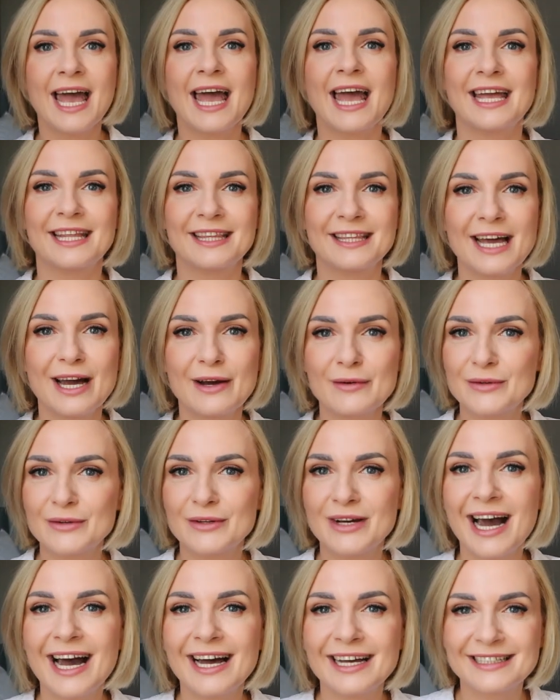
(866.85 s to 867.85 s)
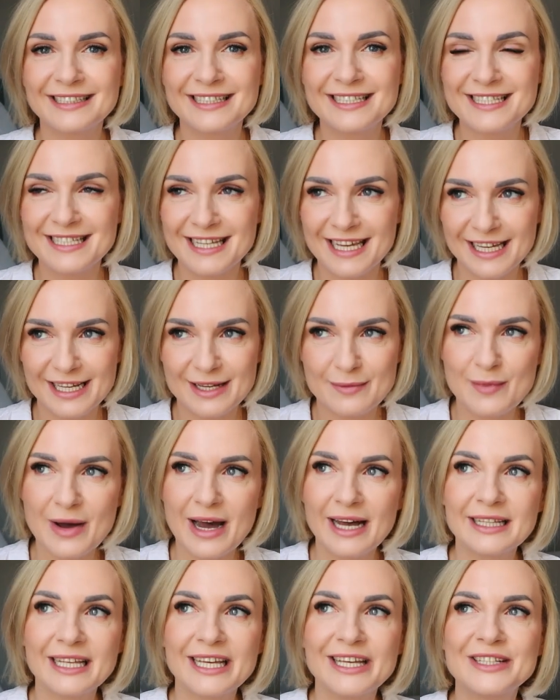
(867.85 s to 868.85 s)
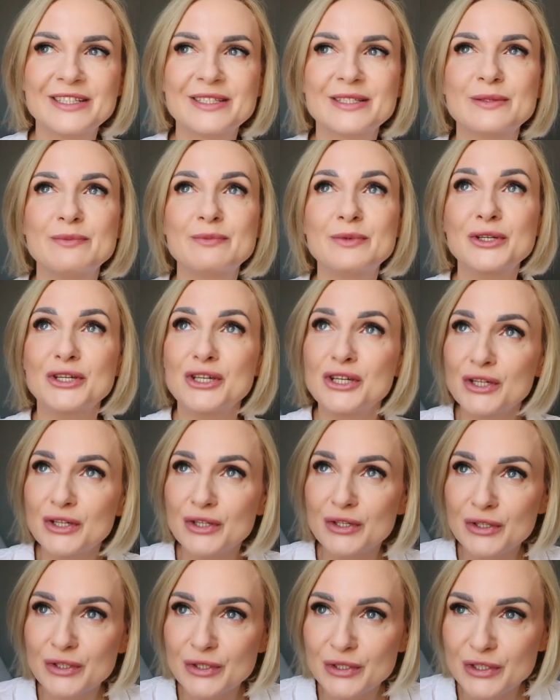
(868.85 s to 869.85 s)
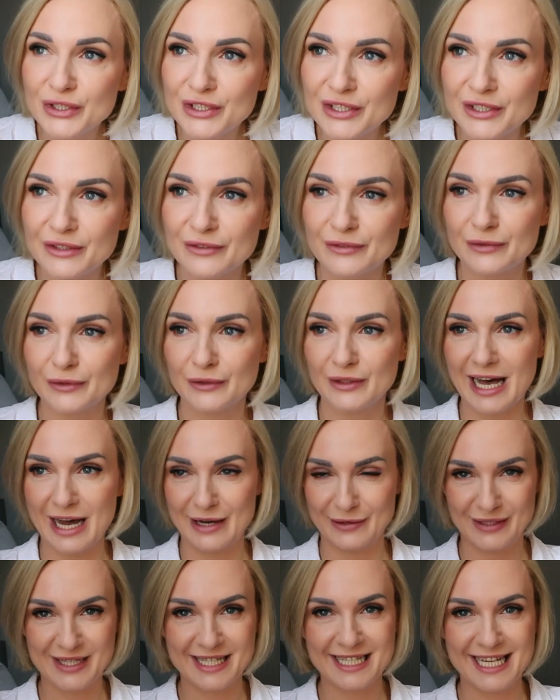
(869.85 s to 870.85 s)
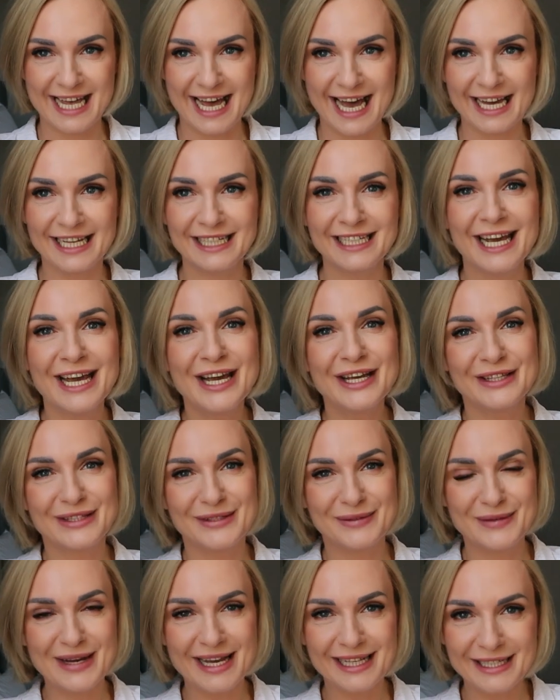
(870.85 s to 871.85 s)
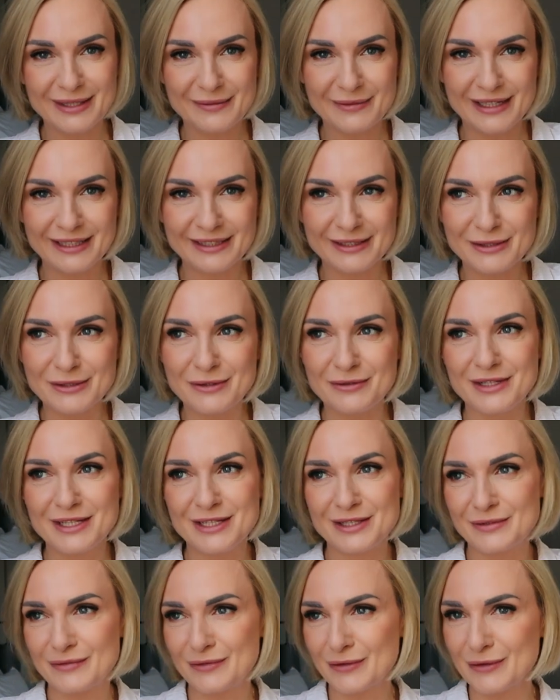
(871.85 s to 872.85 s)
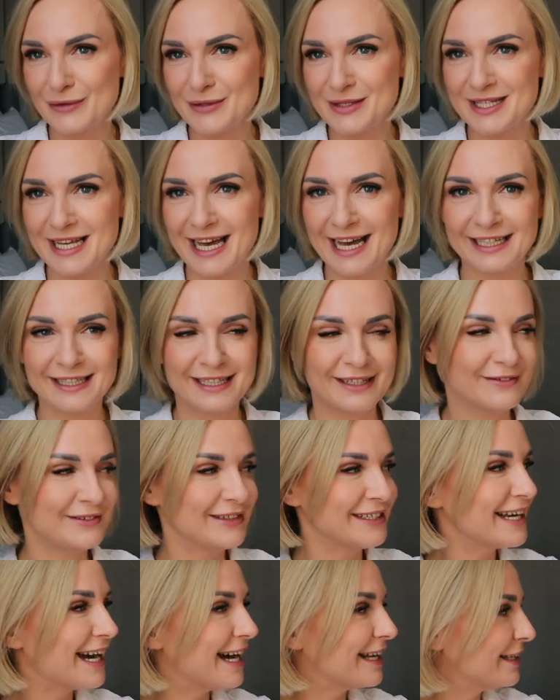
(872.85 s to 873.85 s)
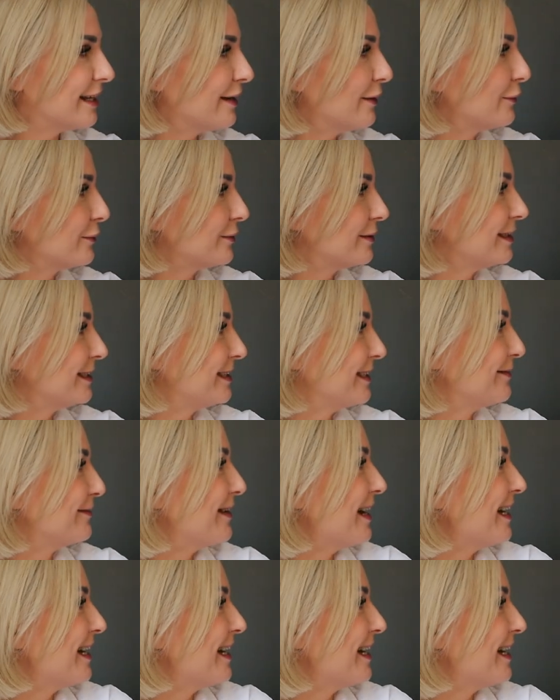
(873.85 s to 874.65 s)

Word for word: And now you can't see it, but it's beautiful outside. 21 degrees, full sun. I think Anna ordered the